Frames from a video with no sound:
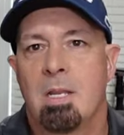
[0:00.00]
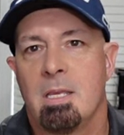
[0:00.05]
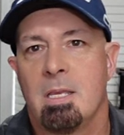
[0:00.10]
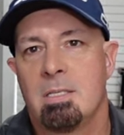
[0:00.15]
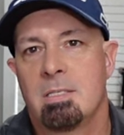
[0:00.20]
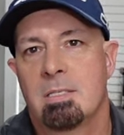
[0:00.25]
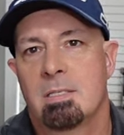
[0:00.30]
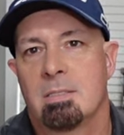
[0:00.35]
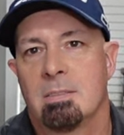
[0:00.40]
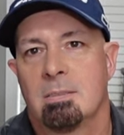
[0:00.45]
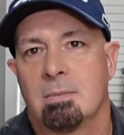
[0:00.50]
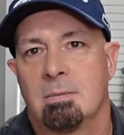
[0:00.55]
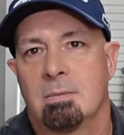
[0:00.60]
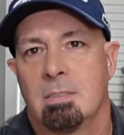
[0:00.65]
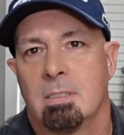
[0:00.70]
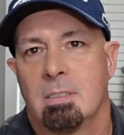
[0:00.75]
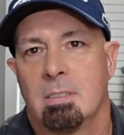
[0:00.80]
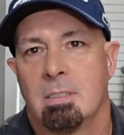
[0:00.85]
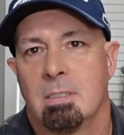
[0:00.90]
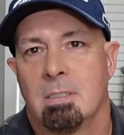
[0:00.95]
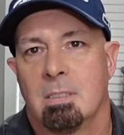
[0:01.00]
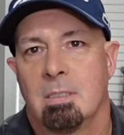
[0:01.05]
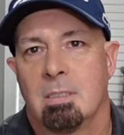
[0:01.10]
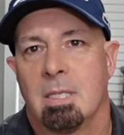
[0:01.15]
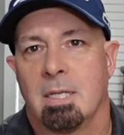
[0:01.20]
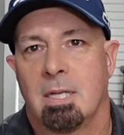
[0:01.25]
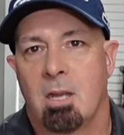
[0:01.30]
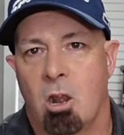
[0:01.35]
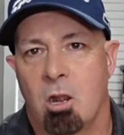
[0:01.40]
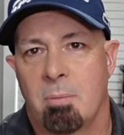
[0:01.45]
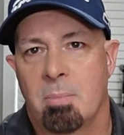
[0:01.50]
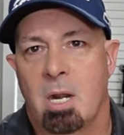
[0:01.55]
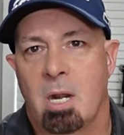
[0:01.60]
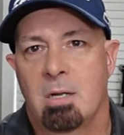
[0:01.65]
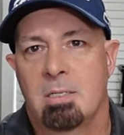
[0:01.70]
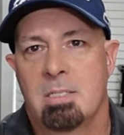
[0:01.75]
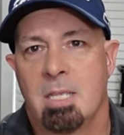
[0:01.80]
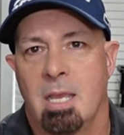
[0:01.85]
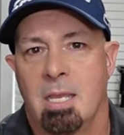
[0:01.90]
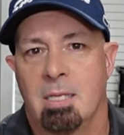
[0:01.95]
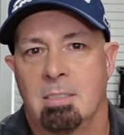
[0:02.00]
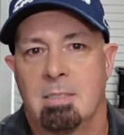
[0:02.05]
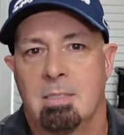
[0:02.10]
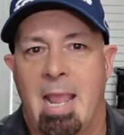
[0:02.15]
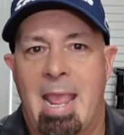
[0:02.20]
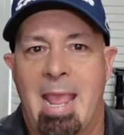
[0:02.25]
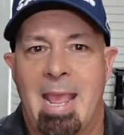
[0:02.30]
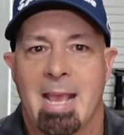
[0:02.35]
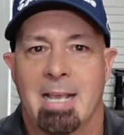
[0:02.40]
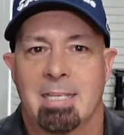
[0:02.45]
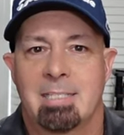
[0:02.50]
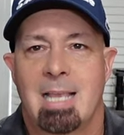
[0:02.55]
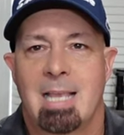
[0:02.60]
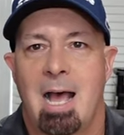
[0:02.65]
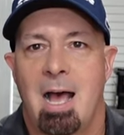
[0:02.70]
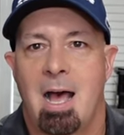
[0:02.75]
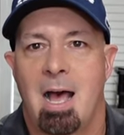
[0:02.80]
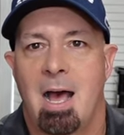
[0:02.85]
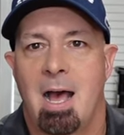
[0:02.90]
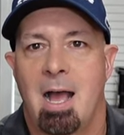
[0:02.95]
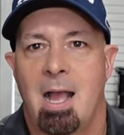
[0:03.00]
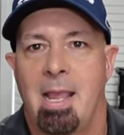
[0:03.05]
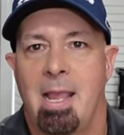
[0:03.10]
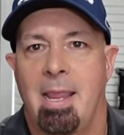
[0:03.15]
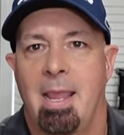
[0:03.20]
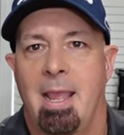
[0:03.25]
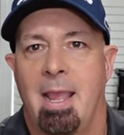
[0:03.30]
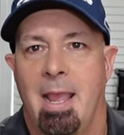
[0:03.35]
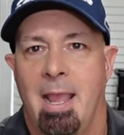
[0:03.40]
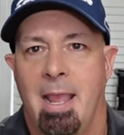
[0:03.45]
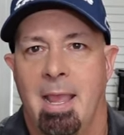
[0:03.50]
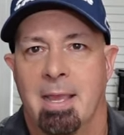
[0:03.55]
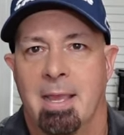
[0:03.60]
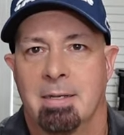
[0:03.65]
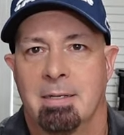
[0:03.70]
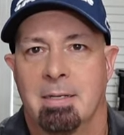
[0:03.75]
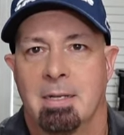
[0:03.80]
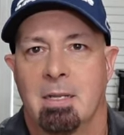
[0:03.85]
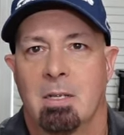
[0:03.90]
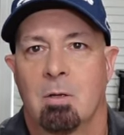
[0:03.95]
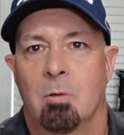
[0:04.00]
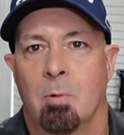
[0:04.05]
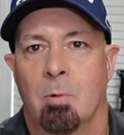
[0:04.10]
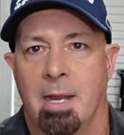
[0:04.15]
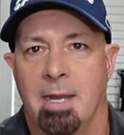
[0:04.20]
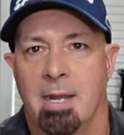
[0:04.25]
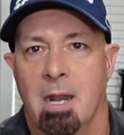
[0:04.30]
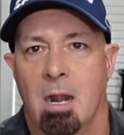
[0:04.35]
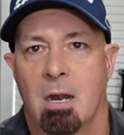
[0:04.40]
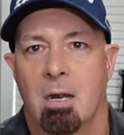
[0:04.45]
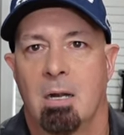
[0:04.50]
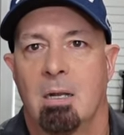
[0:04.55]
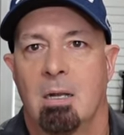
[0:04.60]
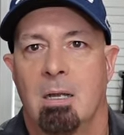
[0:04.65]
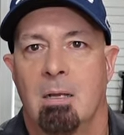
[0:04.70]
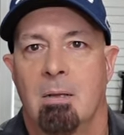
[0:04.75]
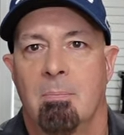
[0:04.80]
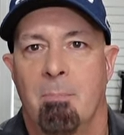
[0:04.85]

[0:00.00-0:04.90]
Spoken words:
is the Garmin R10 has high-end radar